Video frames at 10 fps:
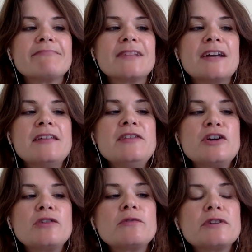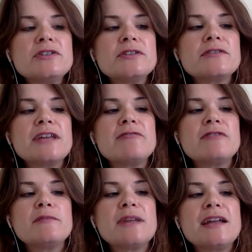I think the crucial thing
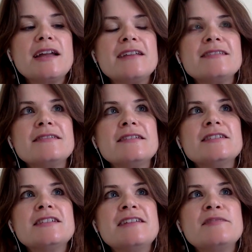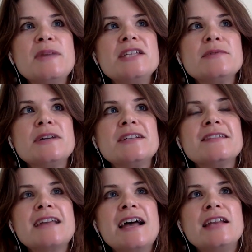for me has been to
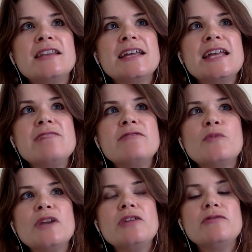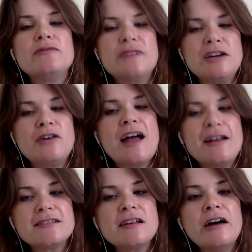understand that even when you feel
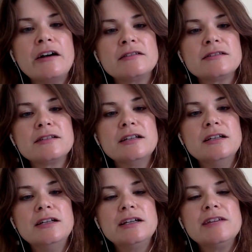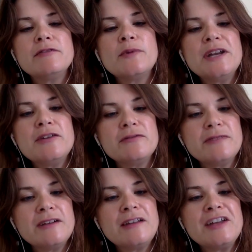exiled, even when you
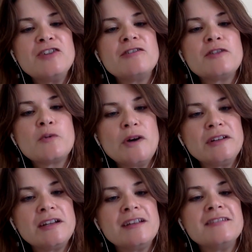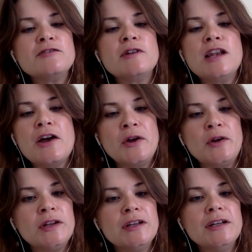feel like you're in the wilderness, you're
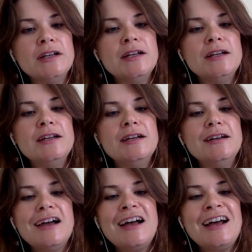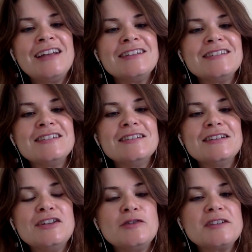alone, and
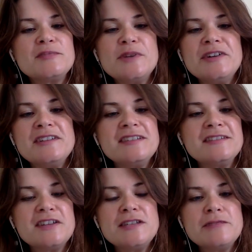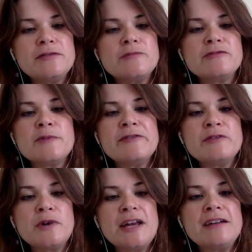your experience is so different from
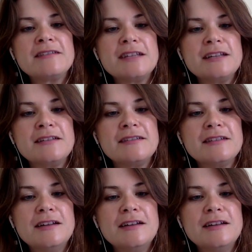everyone else's,